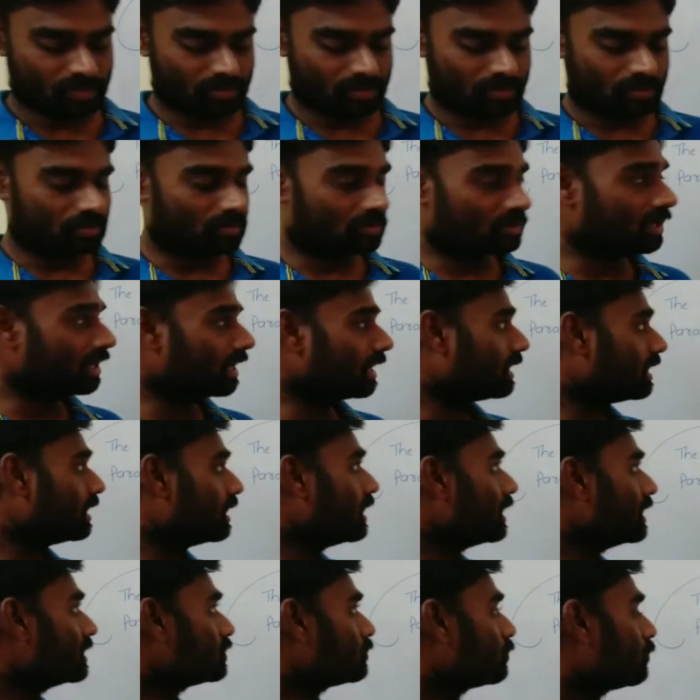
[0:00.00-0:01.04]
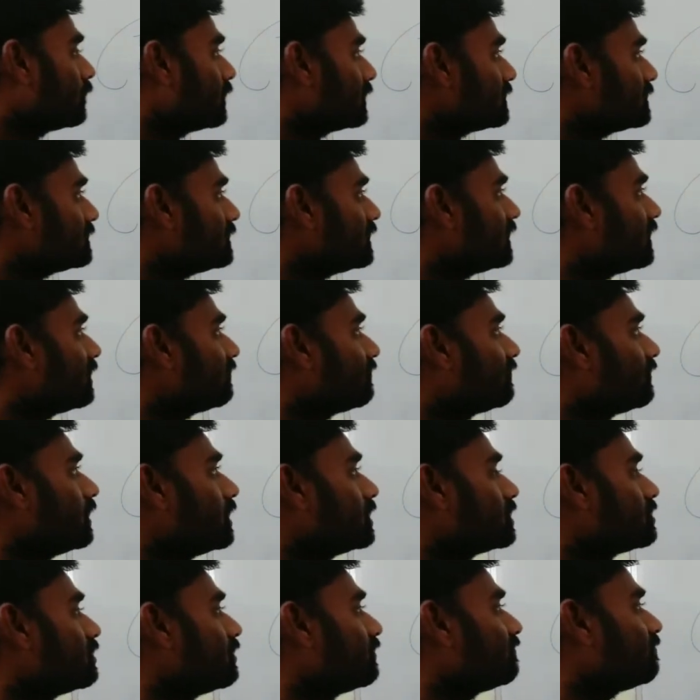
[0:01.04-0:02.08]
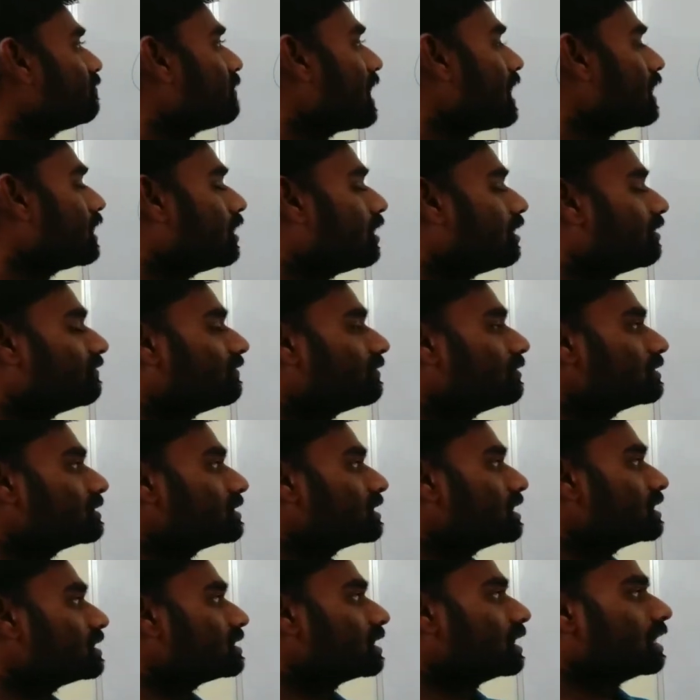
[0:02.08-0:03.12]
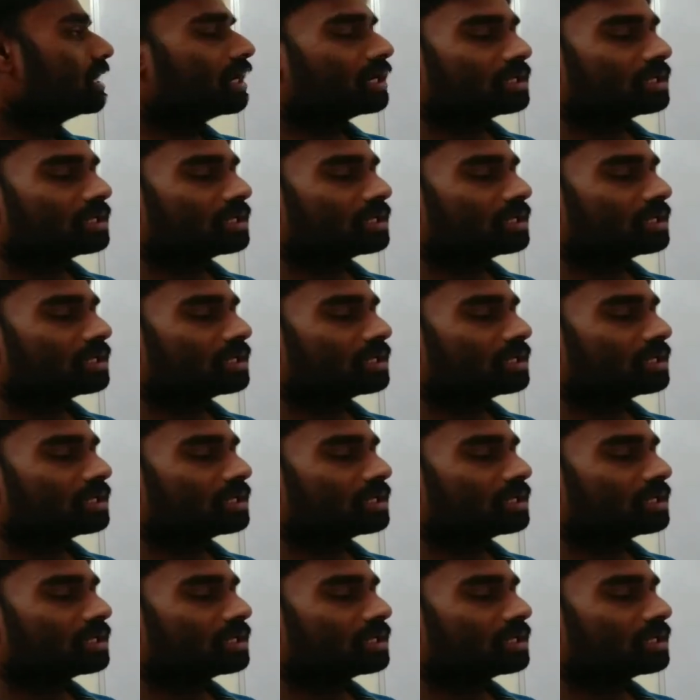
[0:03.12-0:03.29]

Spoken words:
Okay, so what is the definition of parallel forces?